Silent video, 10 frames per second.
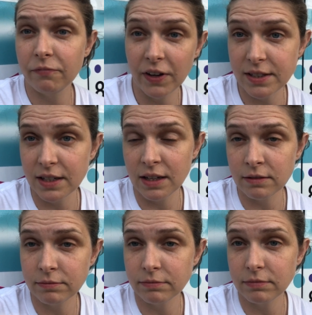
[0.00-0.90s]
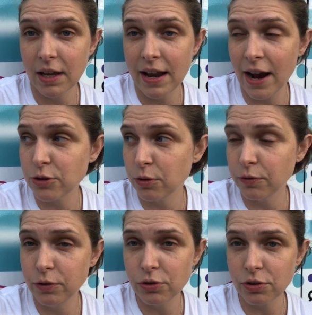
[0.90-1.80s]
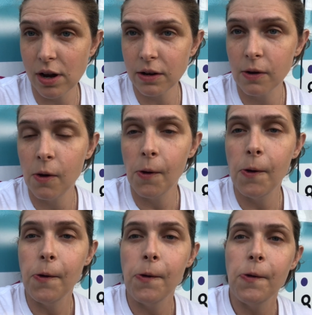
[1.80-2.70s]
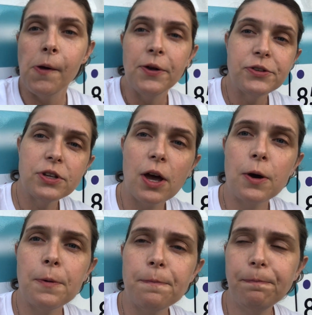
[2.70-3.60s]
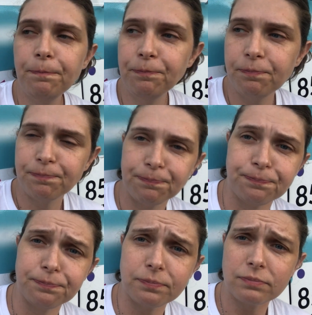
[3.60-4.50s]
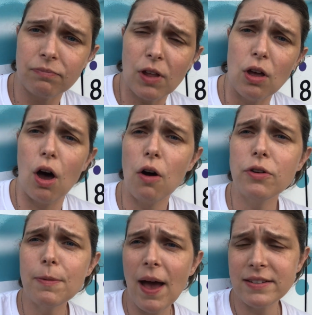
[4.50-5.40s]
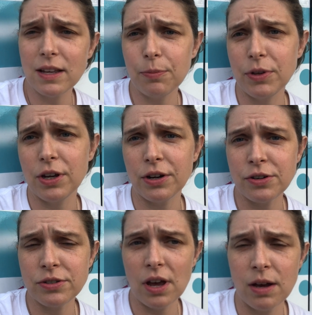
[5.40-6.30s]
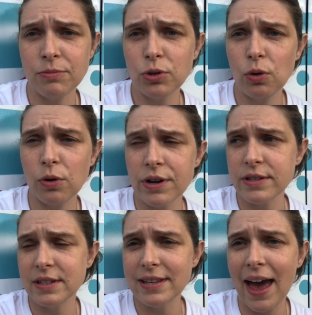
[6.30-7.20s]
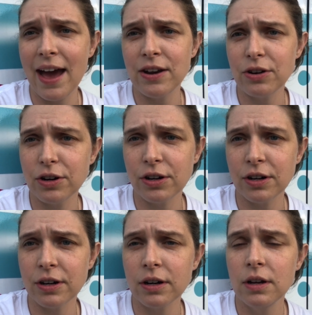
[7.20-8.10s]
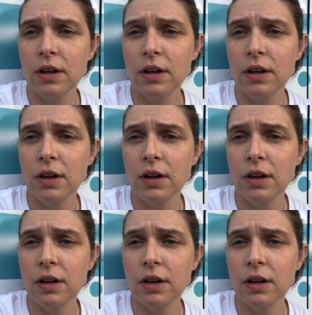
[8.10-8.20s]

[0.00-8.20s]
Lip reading: fixing an actual food truck. So over the past couple years, Dolores has had her